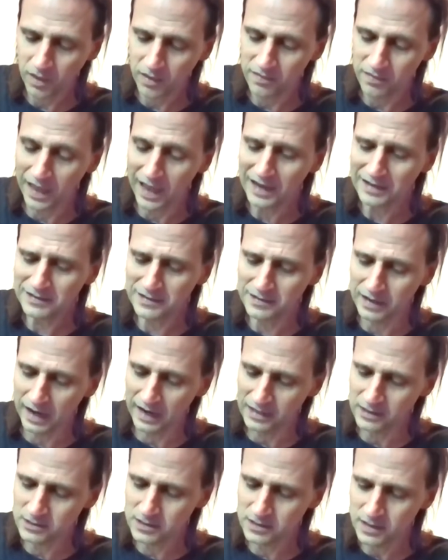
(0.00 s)
That
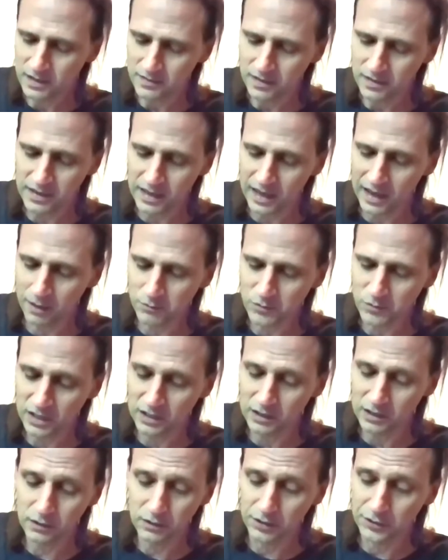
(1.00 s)
night, they camped
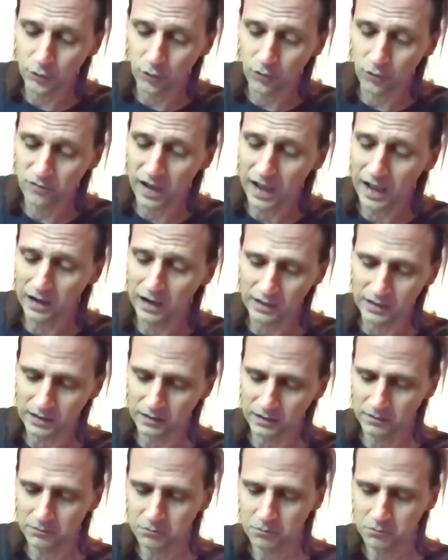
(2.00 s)
in a little valley.
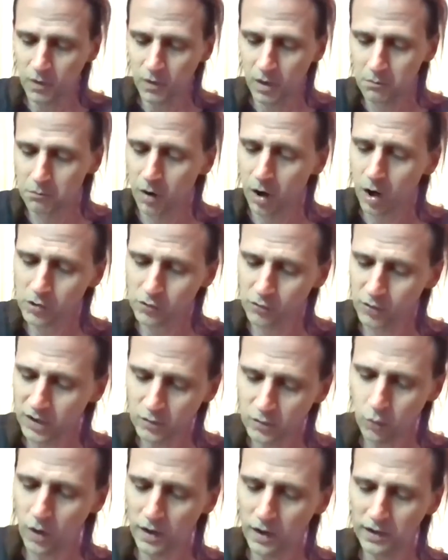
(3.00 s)
Margaret
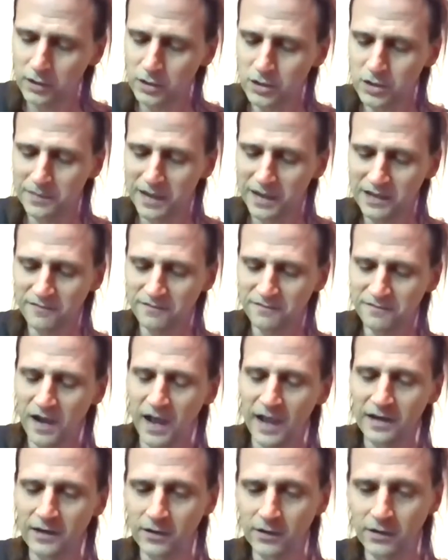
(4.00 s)
wanted to make a
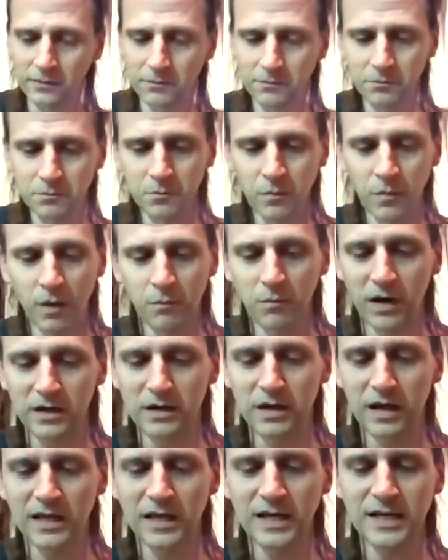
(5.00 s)
fire, but
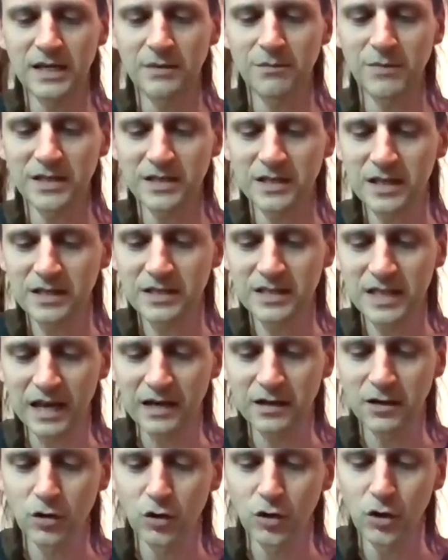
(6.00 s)
Nicodemus
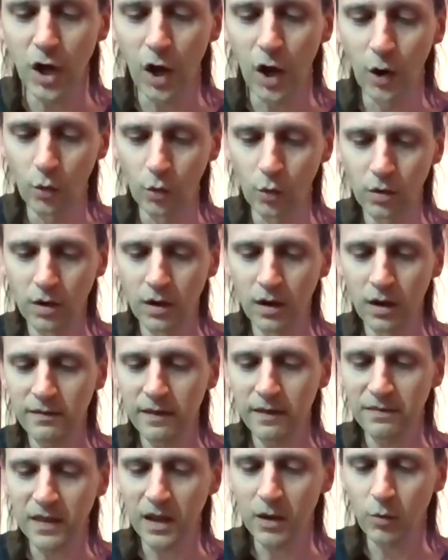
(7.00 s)
said no,
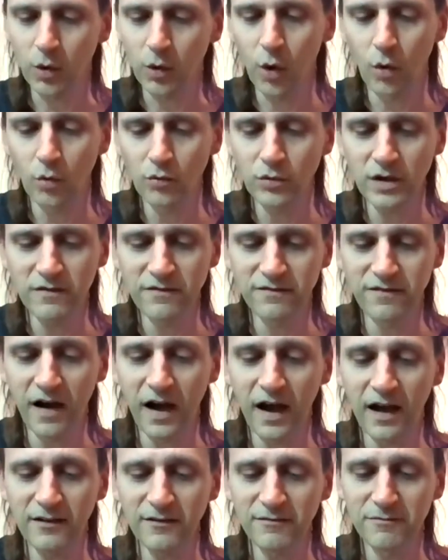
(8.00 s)
that they were only
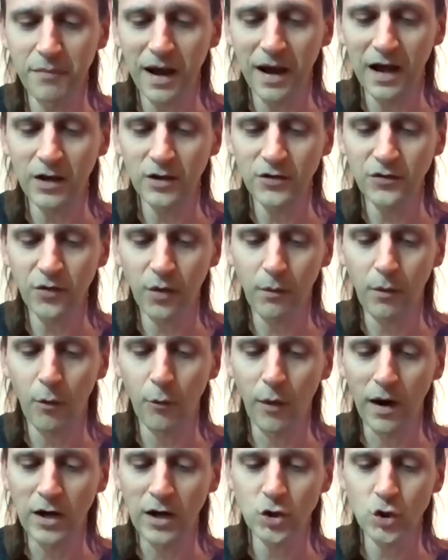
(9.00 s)
5 miles from a
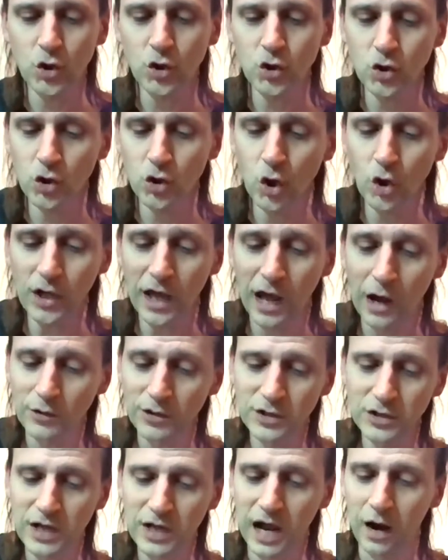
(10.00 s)
ranger's
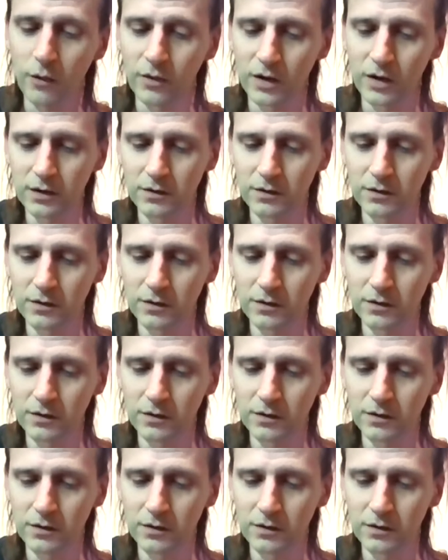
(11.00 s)
lookout tower.